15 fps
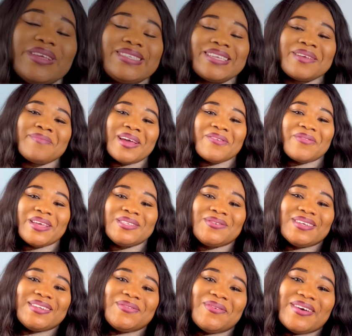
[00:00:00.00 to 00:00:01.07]
you're seeing my face
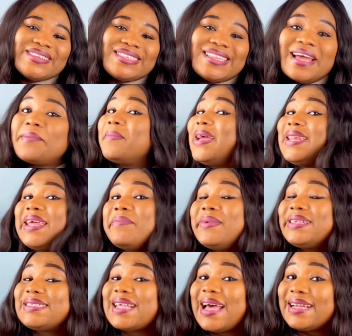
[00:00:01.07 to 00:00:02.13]
for the first time, my name
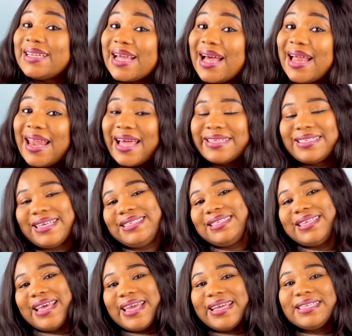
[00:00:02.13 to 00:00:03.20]
is Ada, as I
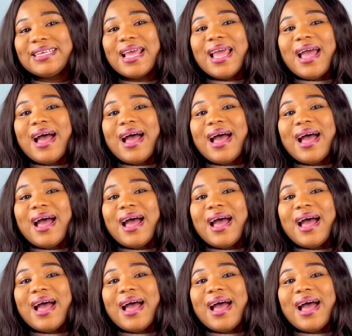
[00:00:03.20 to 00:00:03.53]
said,